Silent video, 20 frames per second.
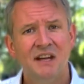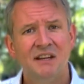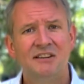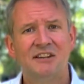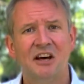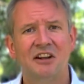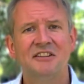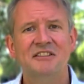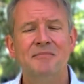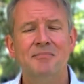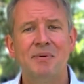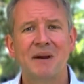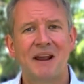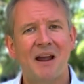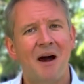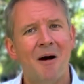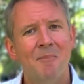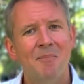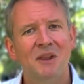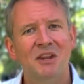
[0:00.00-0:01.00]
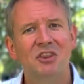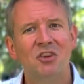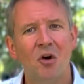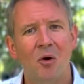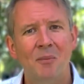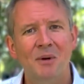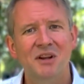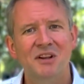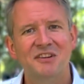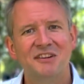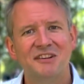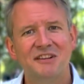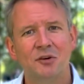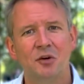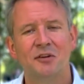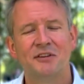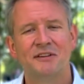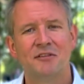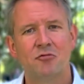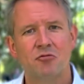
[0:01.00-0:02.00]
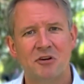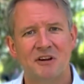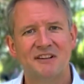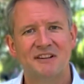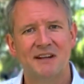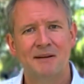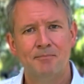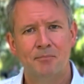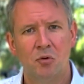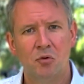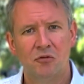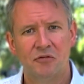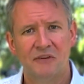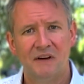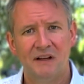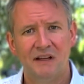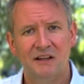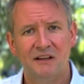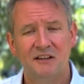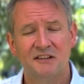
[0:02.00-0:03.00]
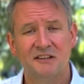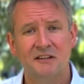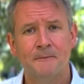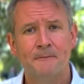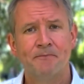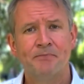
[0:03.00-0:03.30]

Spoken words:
doesn't become the dominant source of risk in portfolios.